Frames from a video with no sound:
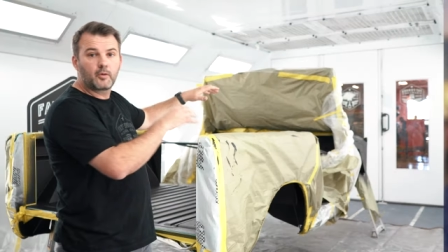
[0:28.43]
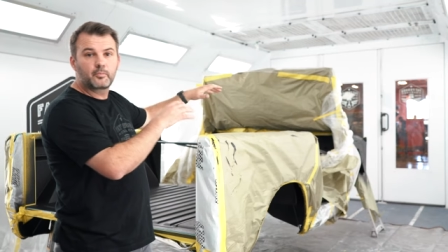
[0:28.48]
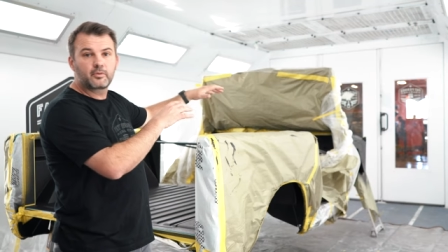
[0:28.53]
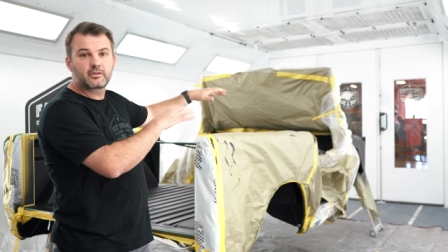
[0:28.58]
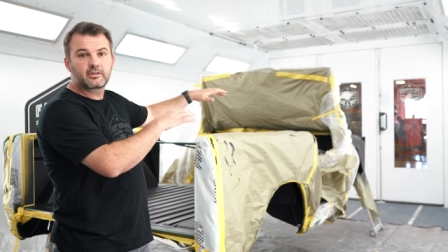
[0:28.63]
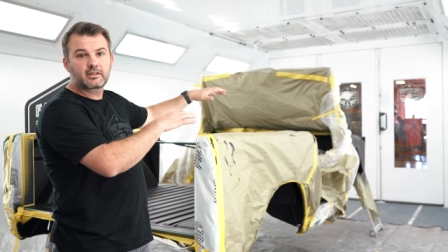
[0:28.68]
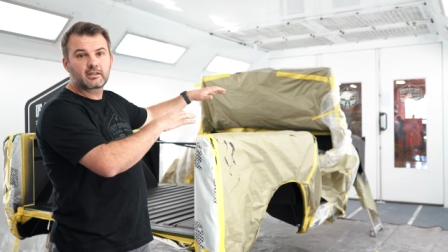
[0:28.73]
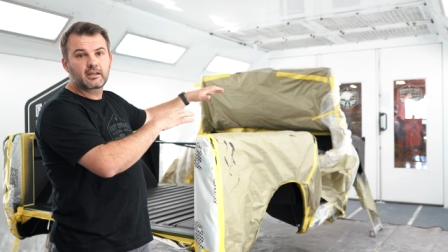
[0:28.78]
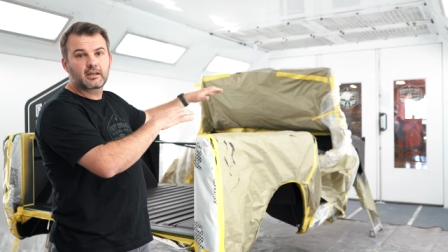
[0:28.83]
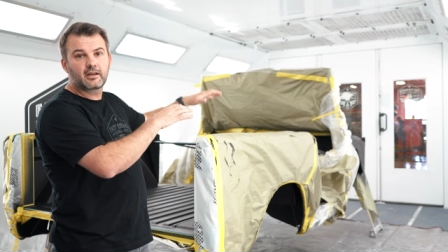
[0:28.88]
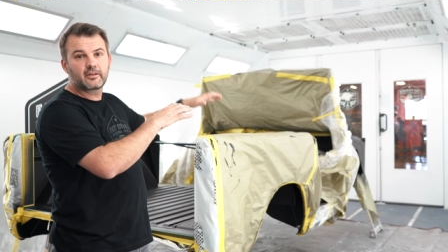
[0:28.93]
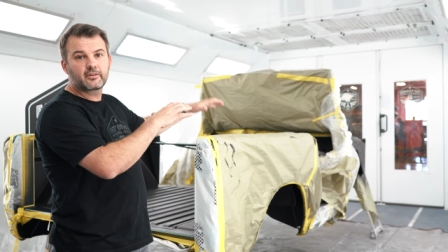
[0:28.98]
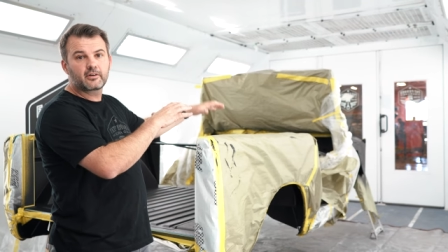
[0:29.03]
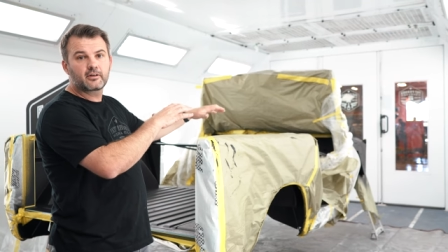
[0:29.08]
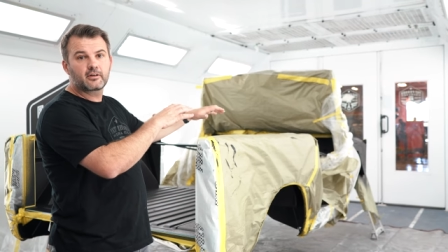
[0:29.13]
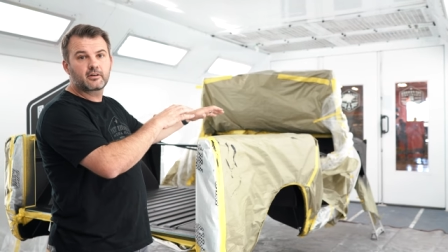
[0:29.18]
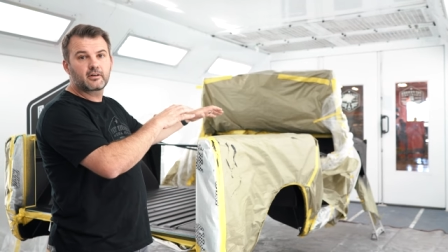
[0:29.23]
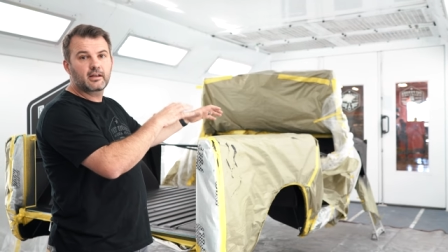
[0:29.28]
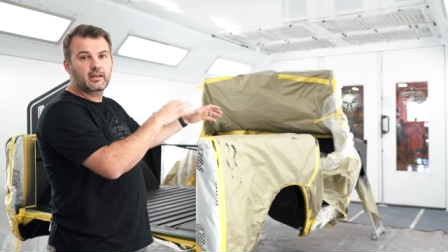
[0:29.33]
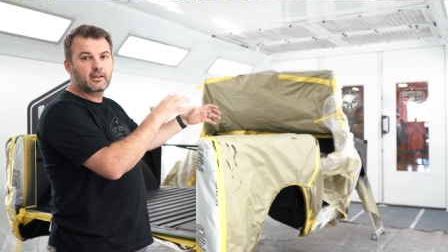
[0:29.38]
put
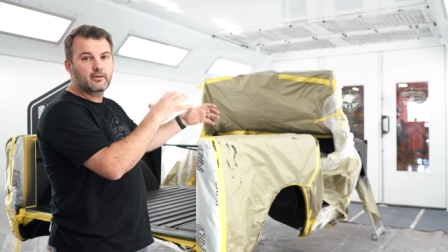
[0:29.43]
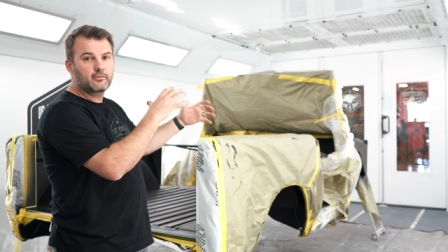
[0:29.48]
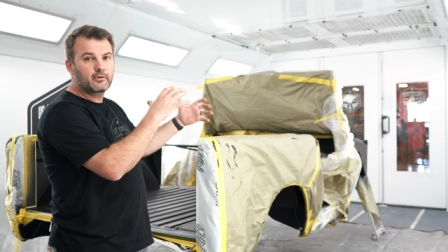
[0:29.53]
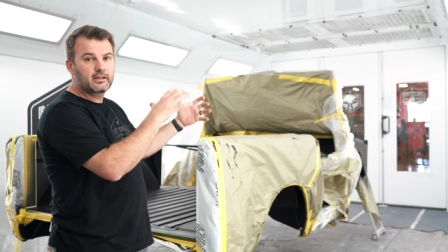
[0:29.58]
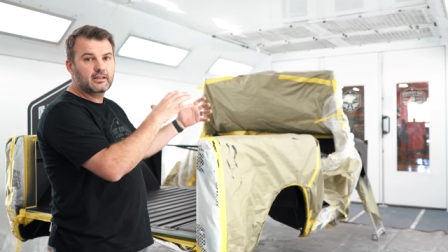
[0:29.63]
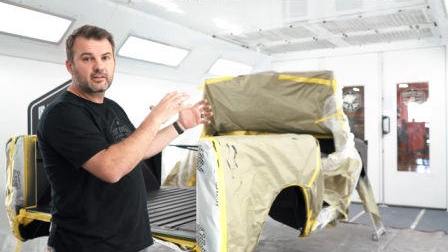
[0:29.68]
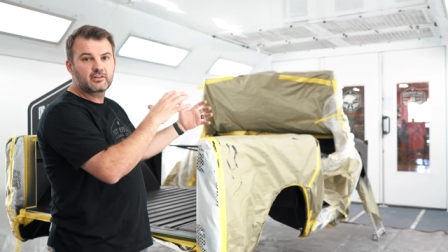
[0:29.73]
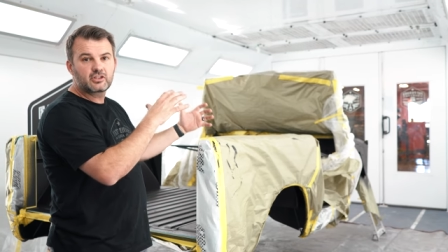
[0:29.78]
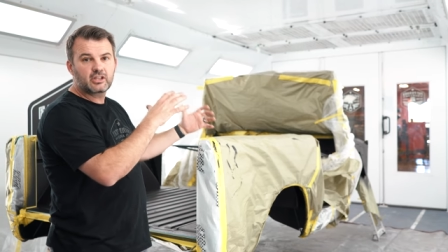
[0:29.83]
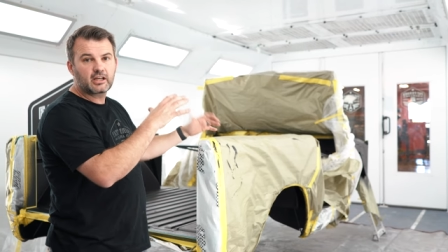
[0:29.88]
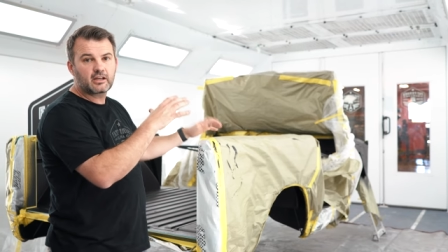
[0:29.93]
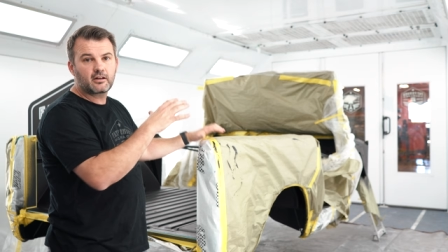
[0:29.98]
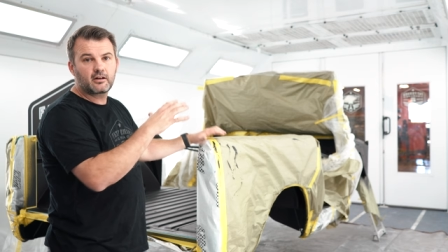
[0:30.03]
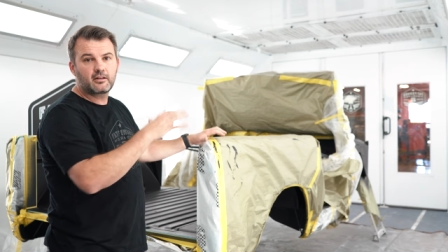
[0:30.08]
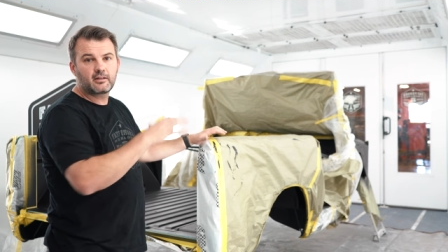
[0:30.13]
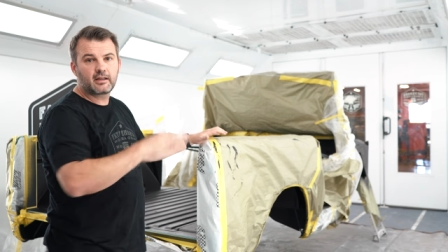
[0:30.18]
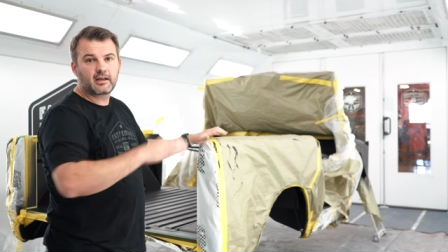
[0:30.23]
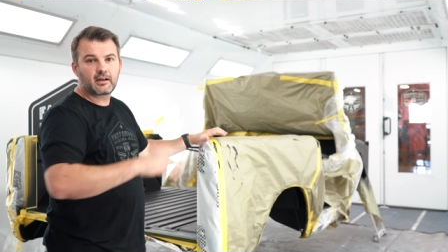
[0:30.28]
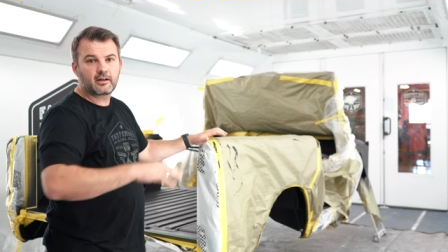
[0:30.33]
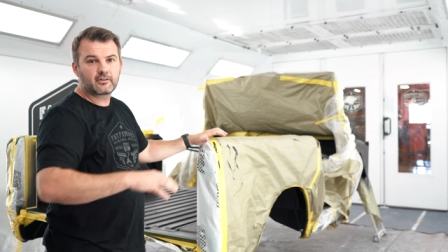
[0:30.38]
together and where you can check it
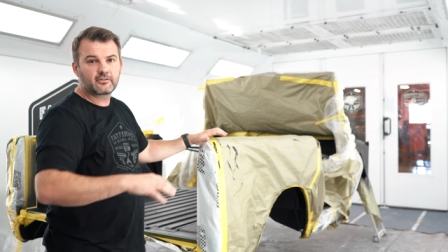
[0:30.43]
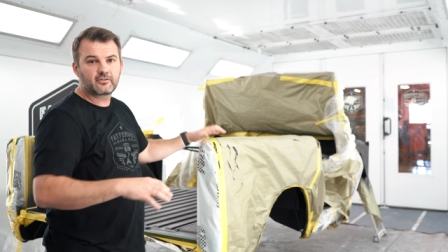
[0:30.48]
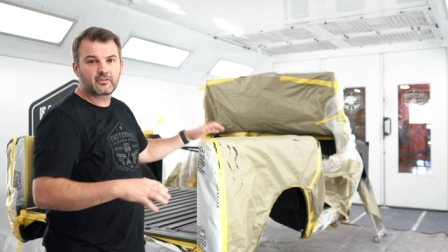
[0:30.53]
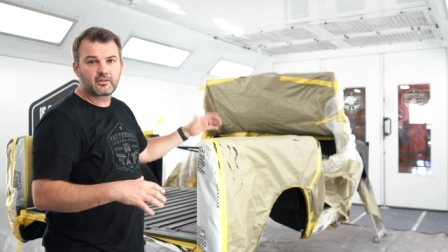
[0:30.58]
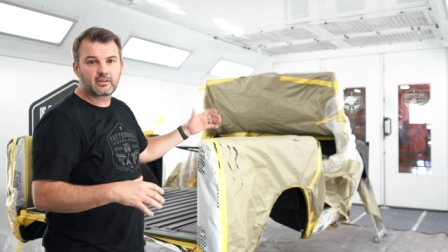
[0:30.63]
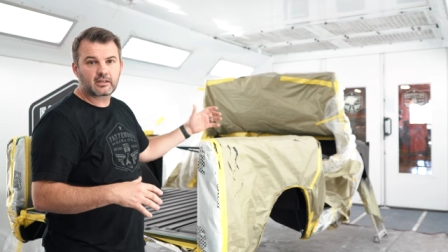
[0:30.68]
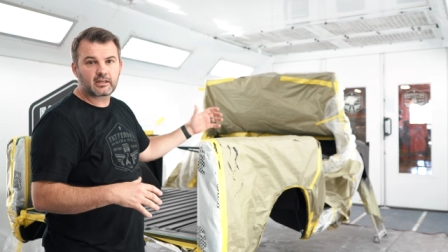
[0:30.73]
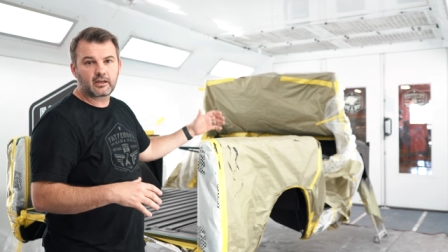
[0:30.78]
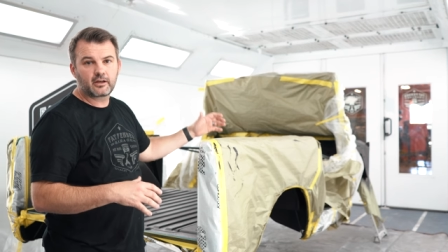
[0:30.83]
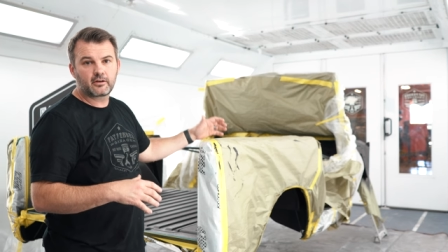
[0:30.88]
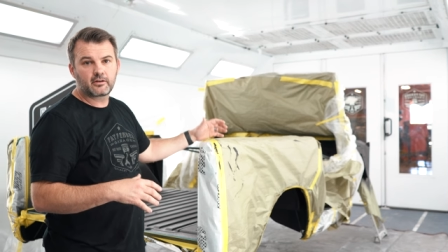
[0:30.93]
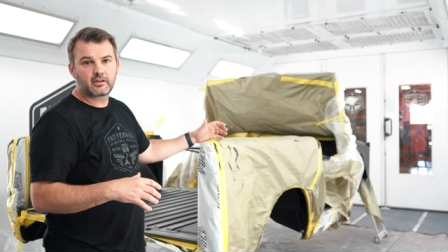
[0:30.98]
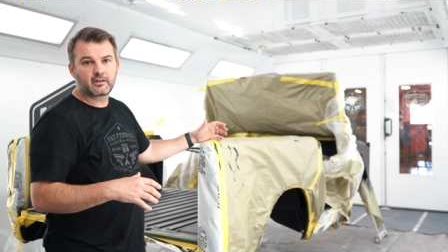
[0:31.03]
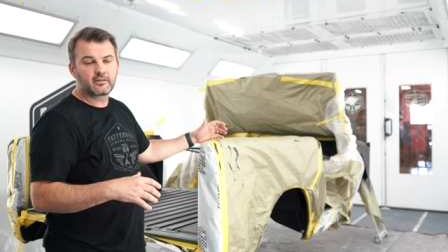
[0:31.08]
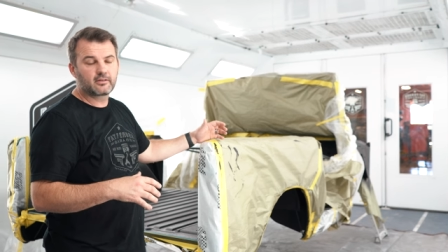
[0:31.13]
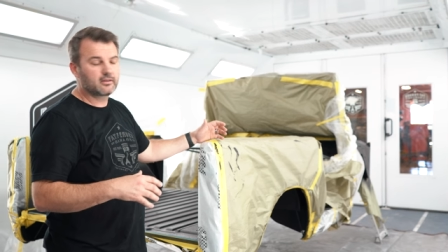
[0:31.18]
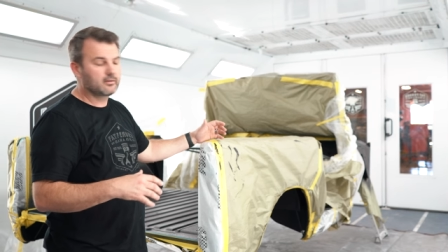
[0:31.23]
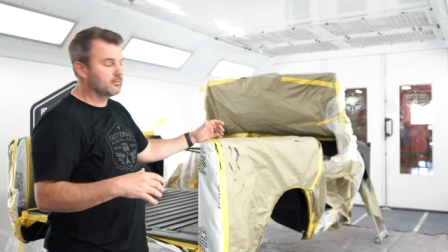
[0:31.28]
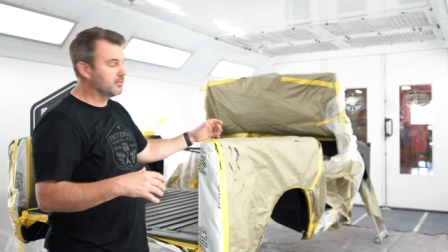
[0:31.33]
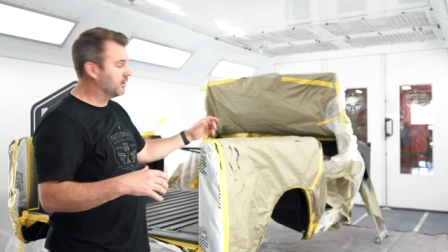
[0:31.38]
all out and see the coyote
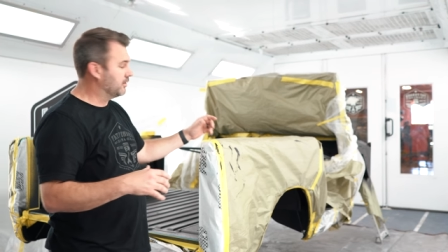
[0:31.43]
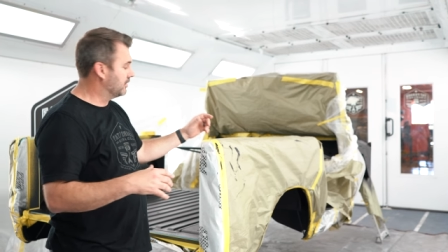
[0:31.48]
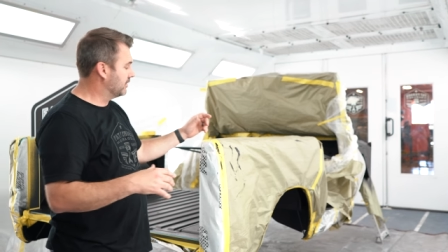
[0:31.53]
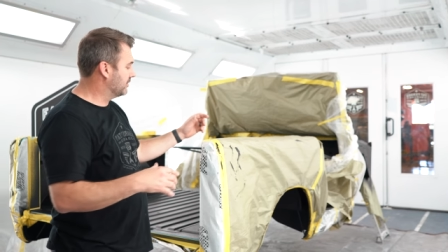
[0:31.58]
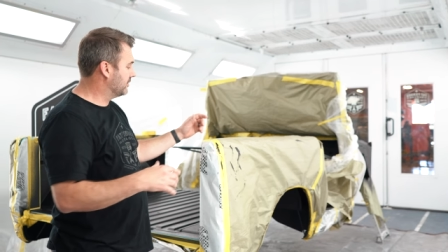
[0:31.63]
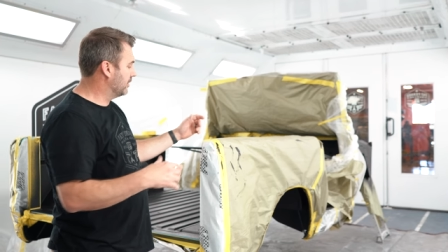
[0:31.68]
motor.